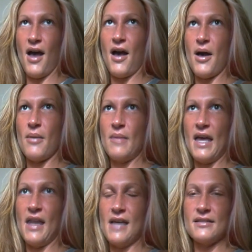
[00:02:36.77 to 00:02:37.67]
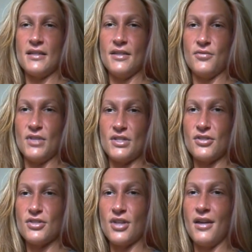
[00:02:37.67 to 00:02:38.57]
Um, and as I did
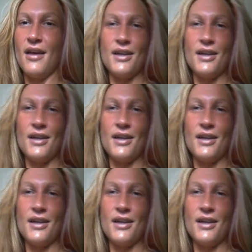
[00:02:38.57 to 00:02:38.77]
research on it,